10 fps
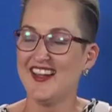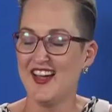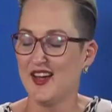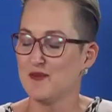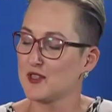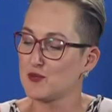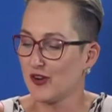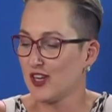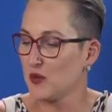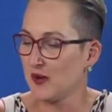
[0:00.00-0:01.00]
This
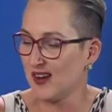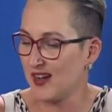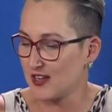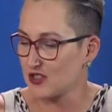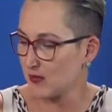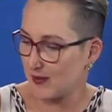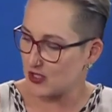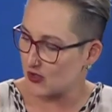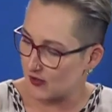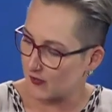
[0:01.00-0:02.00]
morning you were in a national
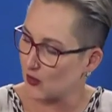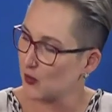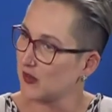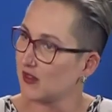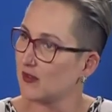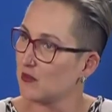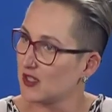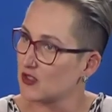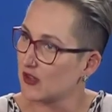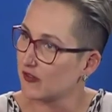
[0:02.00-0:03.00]
budget review with the
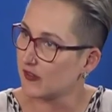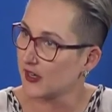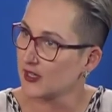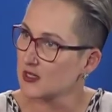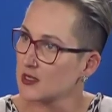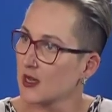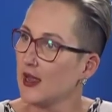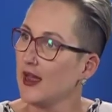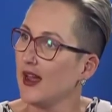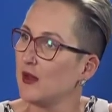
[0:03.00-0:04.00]
Ministry of Finance.
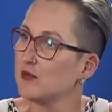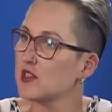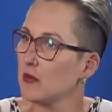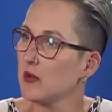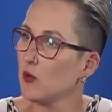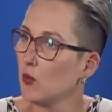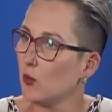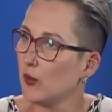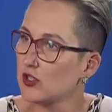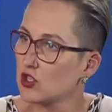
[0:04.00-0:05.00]
Tell me,
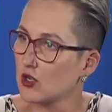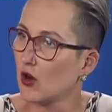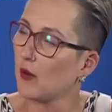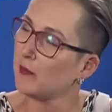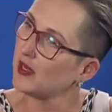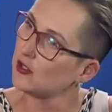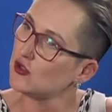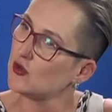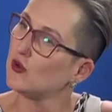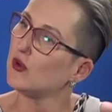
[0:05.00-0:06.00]
which, compared
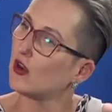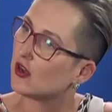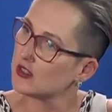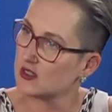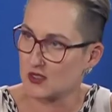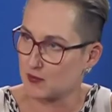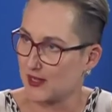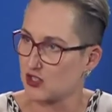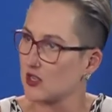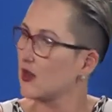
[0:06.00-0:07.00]
to last year's
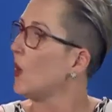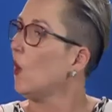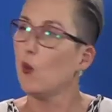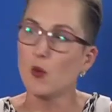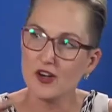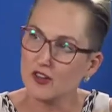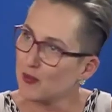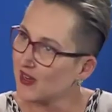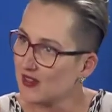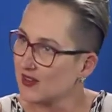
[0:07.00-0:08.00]
budget, what are the
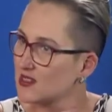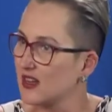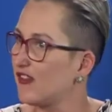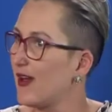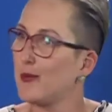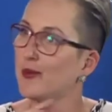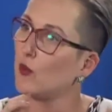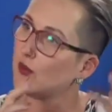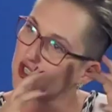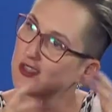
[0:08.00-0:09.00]
big things that have
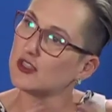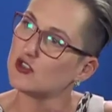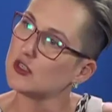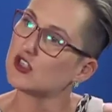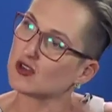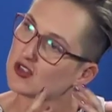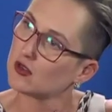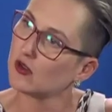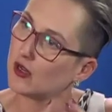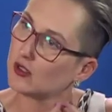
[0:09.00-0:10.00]
happened? Which industries are
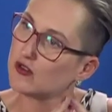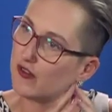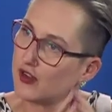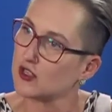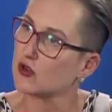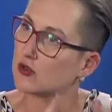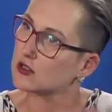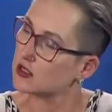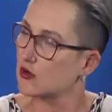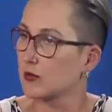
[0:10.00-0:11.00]
still going to face
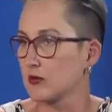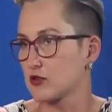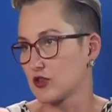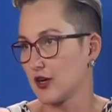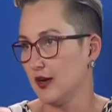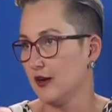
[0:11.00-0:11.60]
considerable strain?